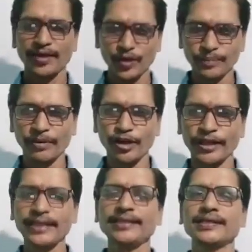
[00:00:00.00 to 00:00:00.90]
Good
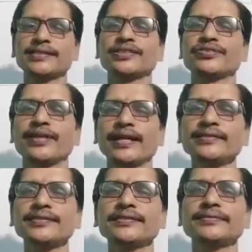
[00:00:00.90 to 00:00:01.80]
morning, dear
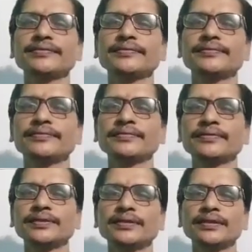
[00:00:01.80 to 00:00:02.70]
students.
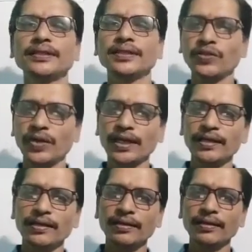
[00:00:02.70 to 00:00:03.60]

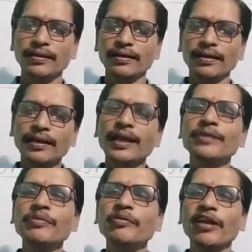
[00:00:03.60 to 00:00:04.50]
Today,
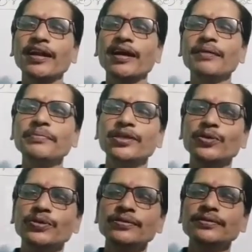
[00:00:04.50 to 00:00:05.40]
let me welcome
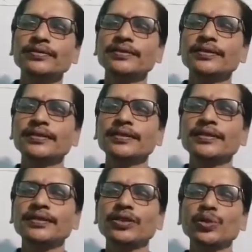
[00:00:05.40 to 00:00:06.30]
you
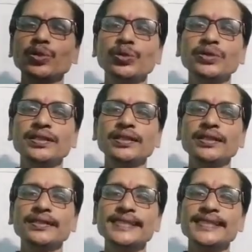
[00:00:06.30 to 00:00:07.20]
to
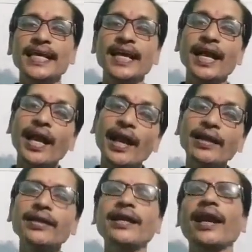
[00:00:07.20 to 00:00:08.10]
the
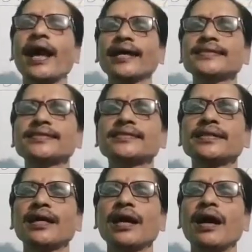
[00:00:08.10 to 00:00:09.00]
second
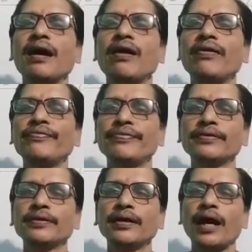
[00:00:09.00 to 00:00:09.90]
class
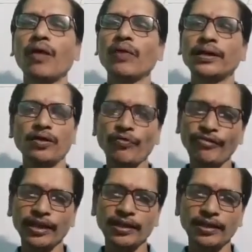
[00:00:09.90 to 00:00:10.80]
of our
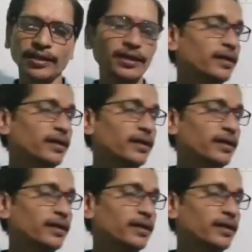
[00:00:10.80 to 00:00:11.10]
topic,